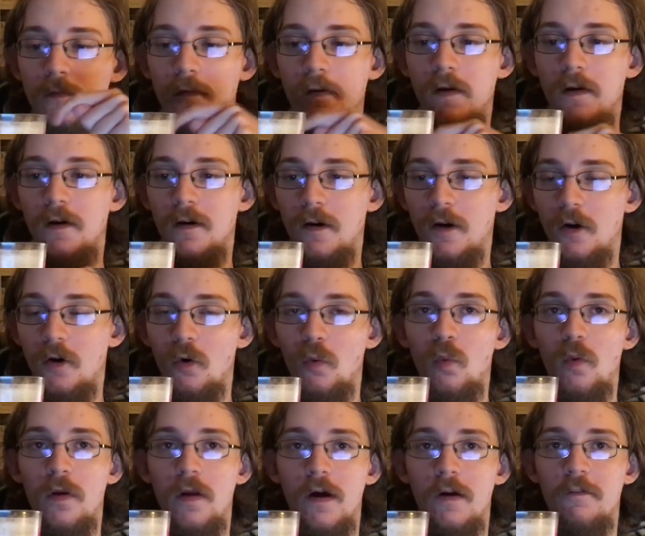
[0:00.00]
or
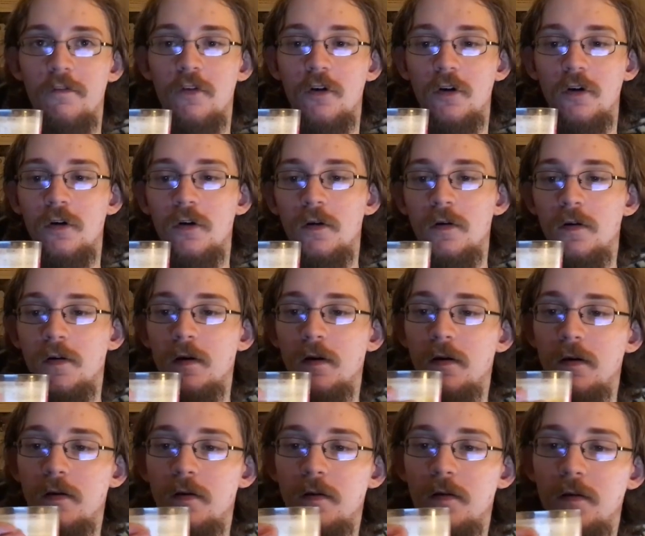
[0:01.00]
whatever
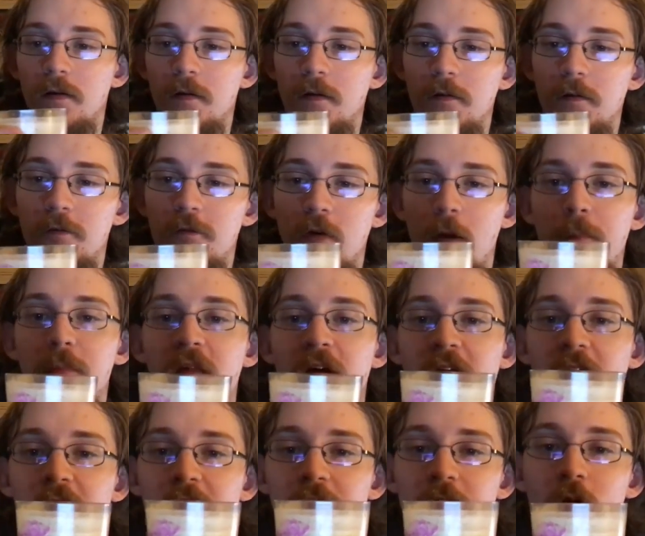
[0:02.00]
from the
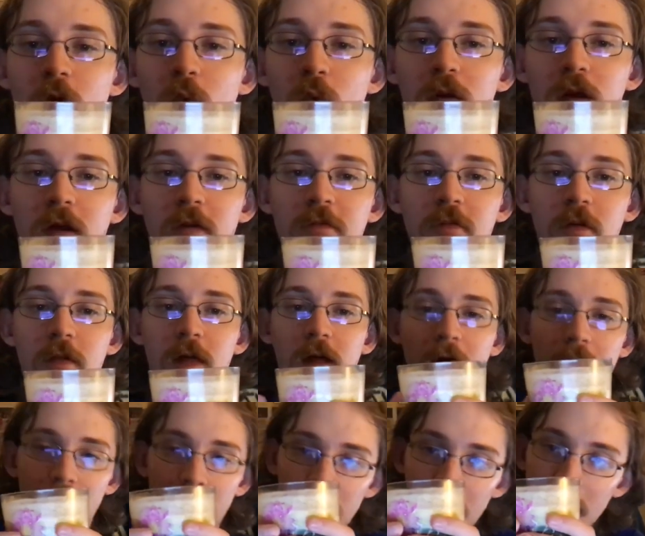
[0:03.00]
head or whatever
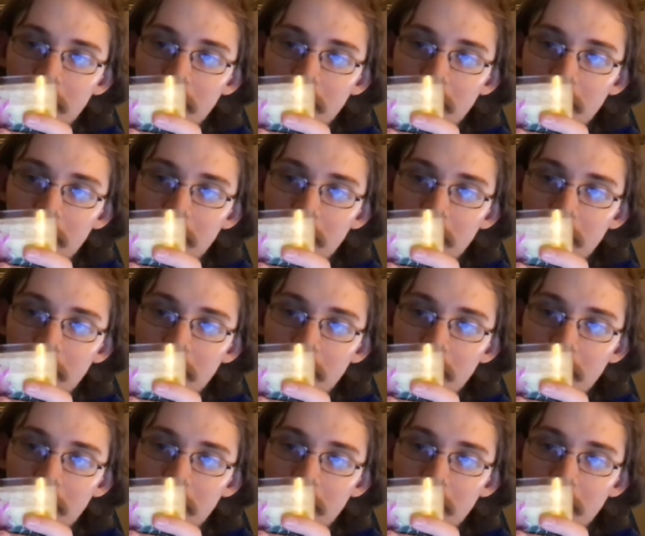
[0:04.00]
that